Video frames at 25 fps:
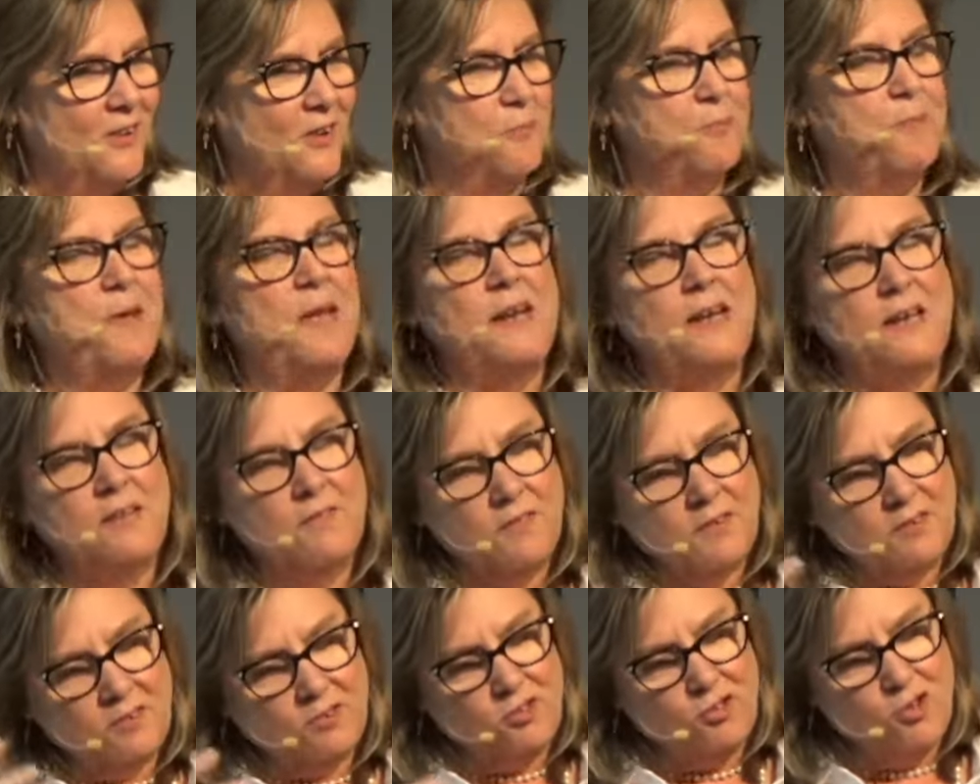Many
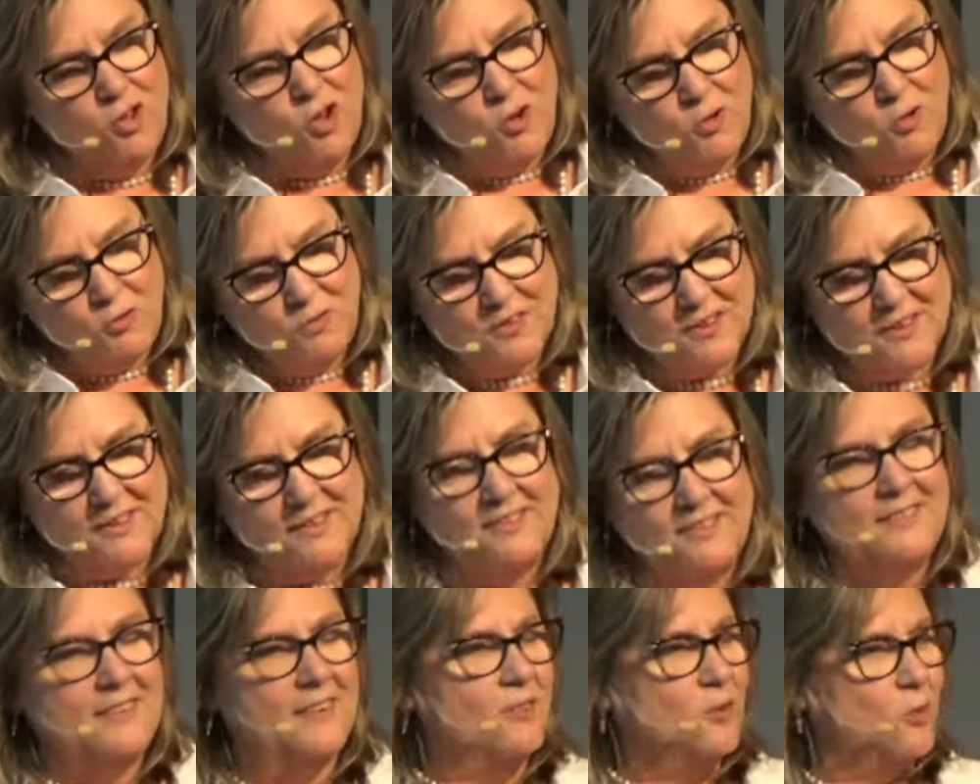of us know
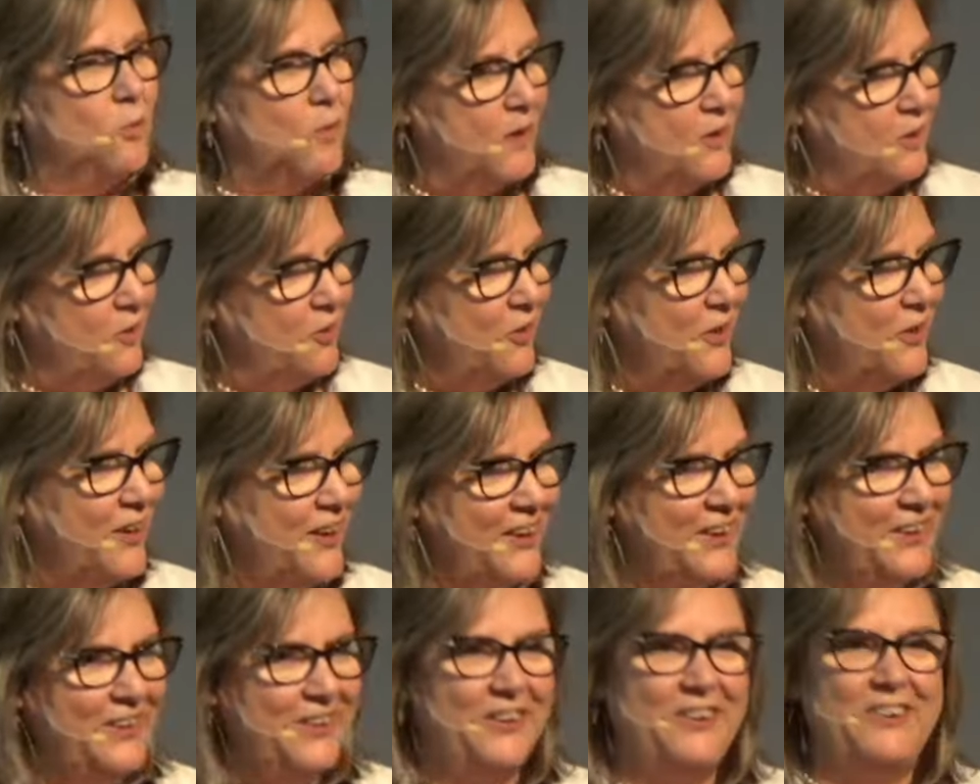this. That's why you're
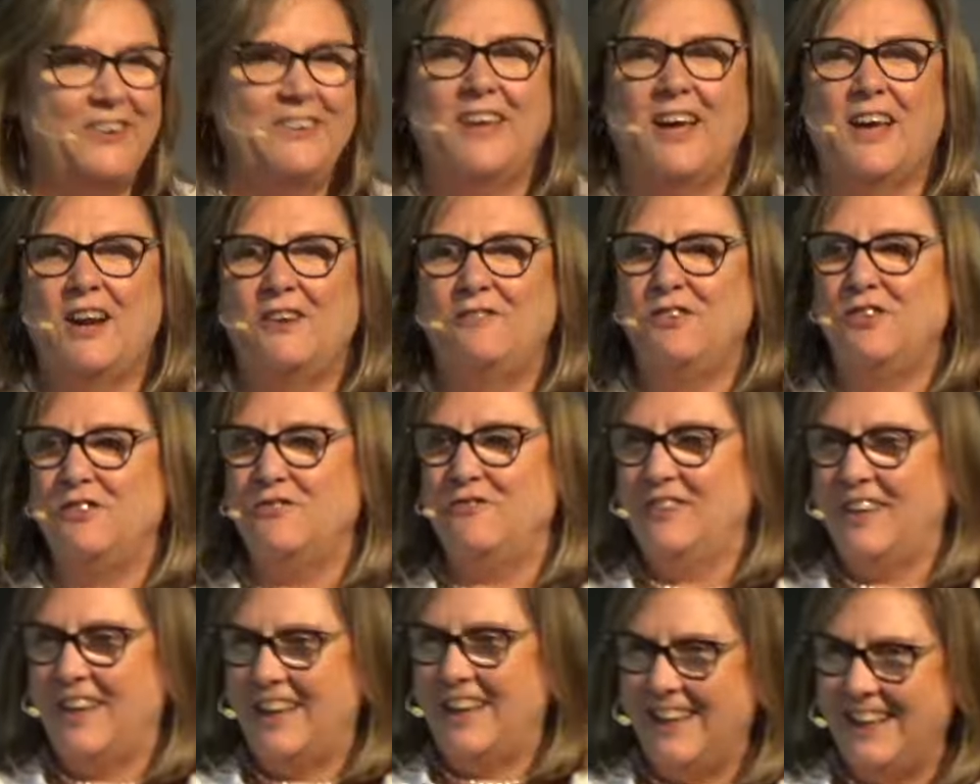here. A lot of
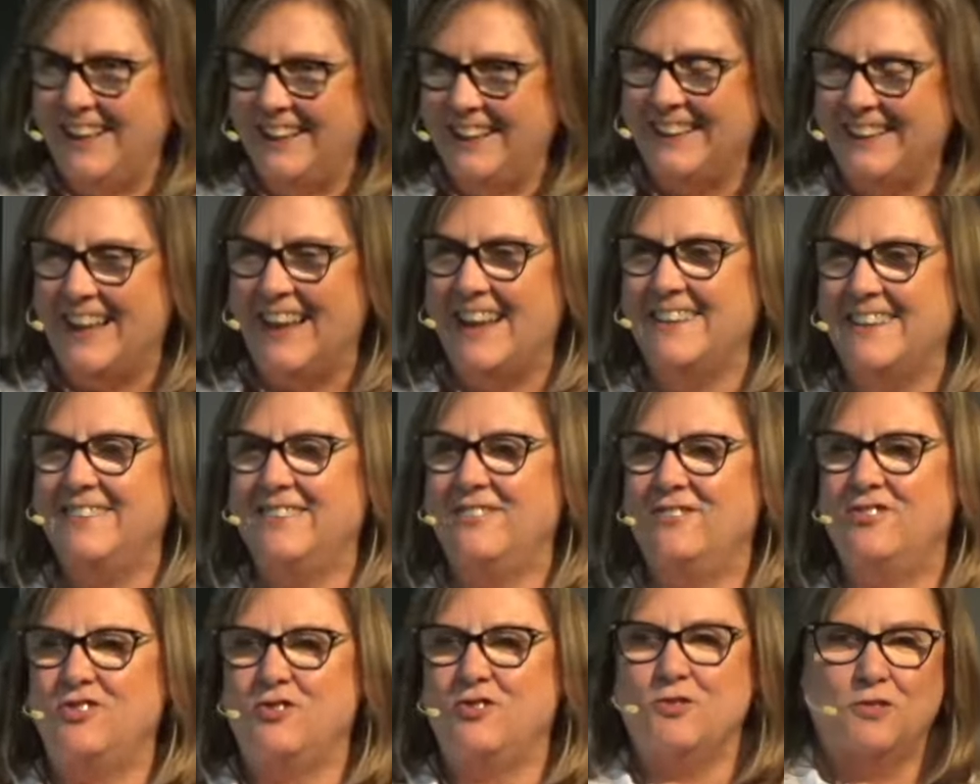you have taken
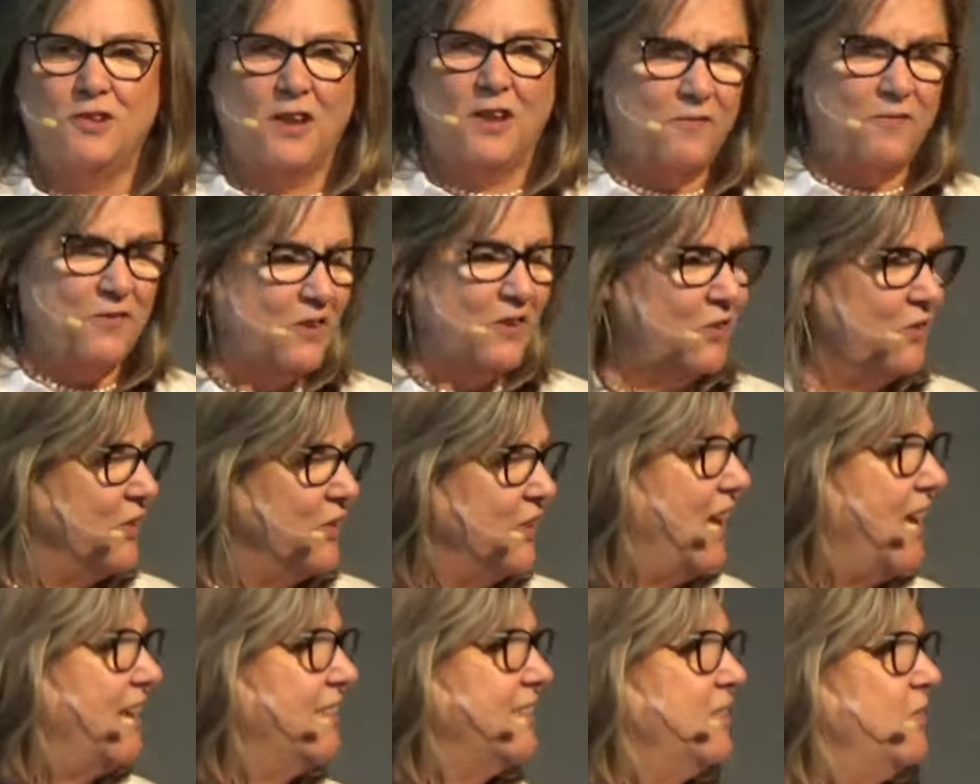classes. You love this
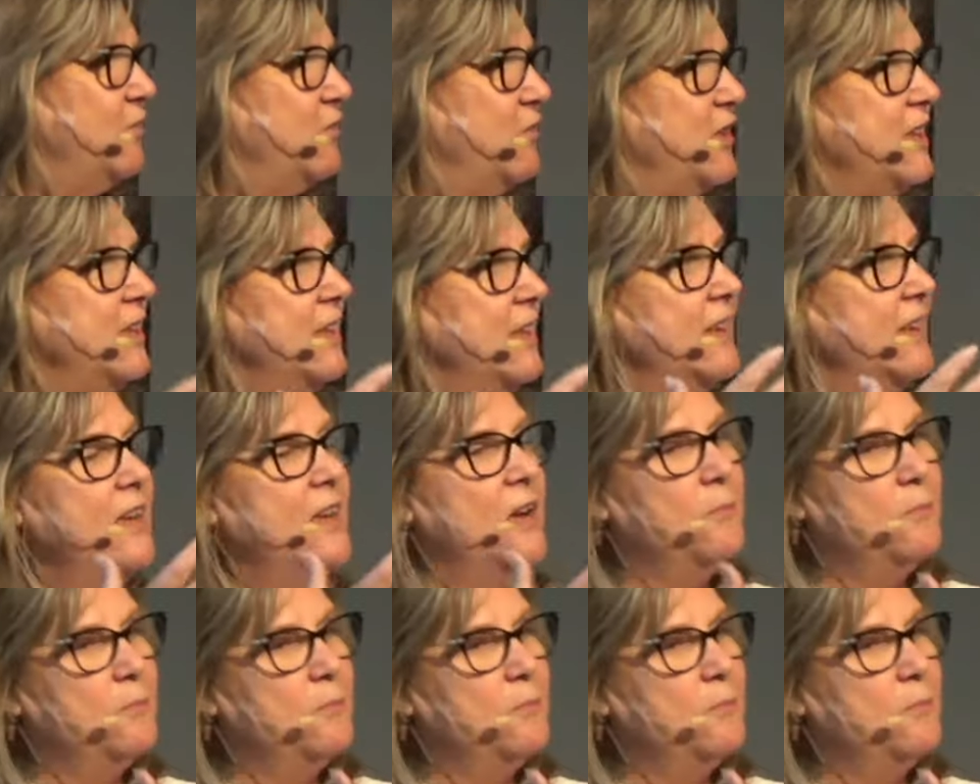philosophy.